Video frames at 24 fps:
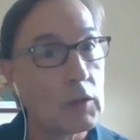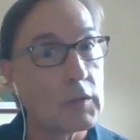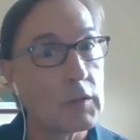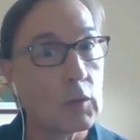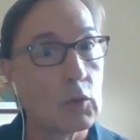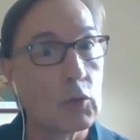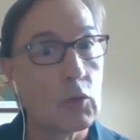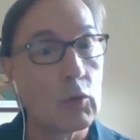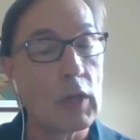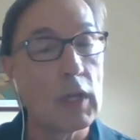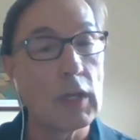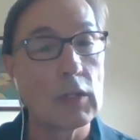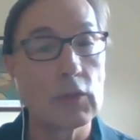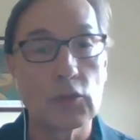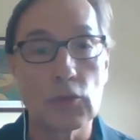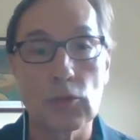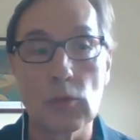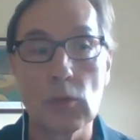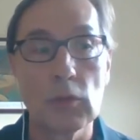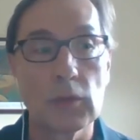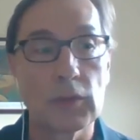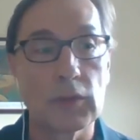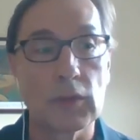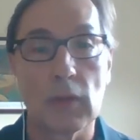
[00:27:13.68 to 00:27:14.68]
And there's a
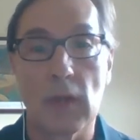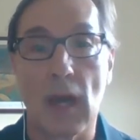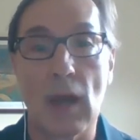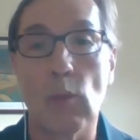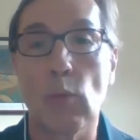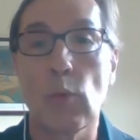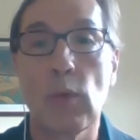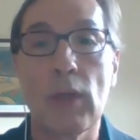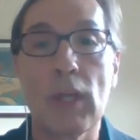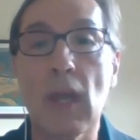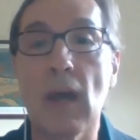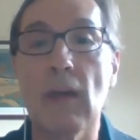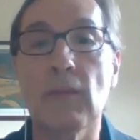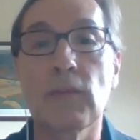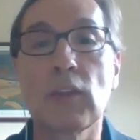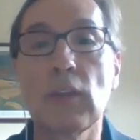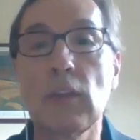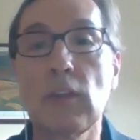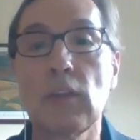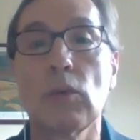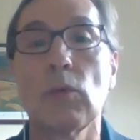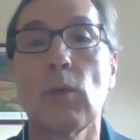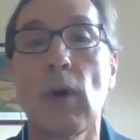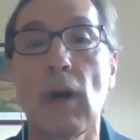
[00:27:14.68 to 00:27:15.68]
great truth to that.
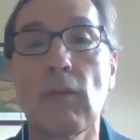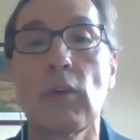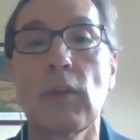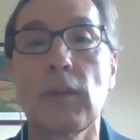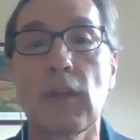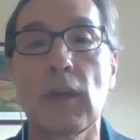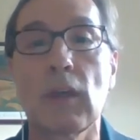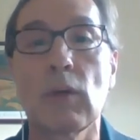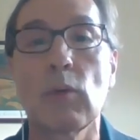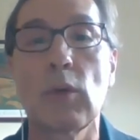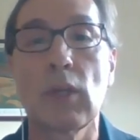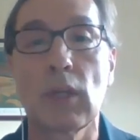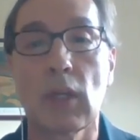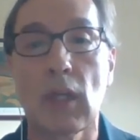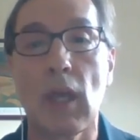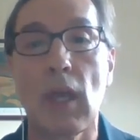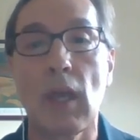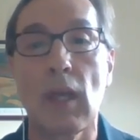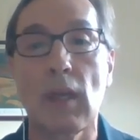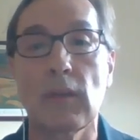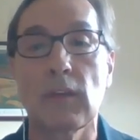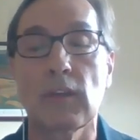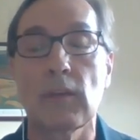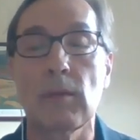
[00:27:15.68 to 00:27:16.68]
We have to do everything
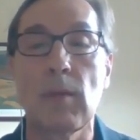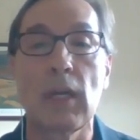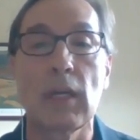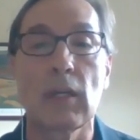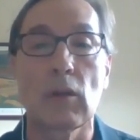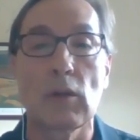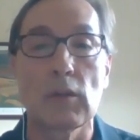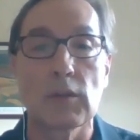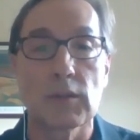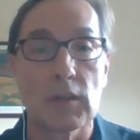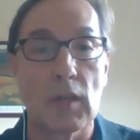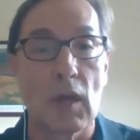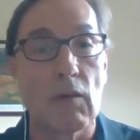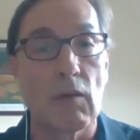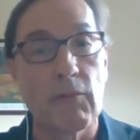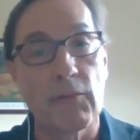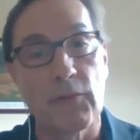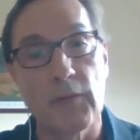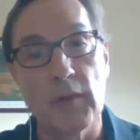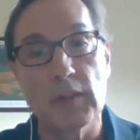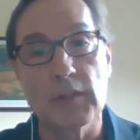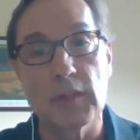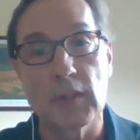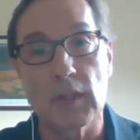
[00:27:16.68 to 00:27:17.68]
we can to make
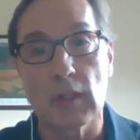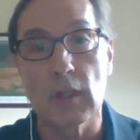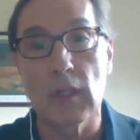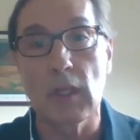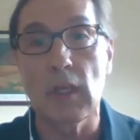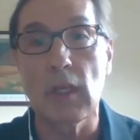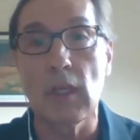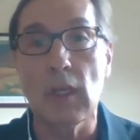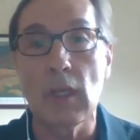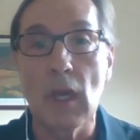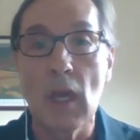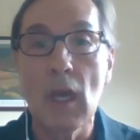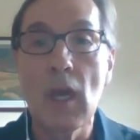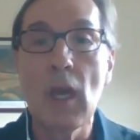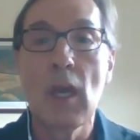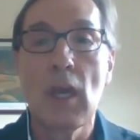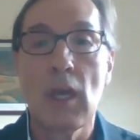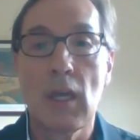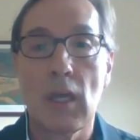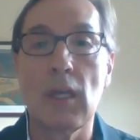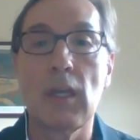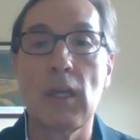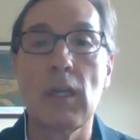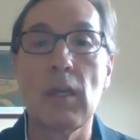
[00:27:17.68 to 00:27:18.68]
ourselves
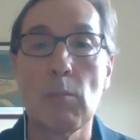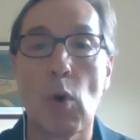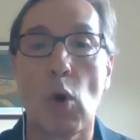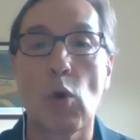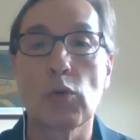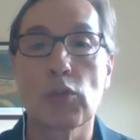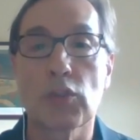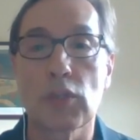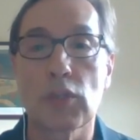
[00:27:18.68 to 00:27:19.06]
physically and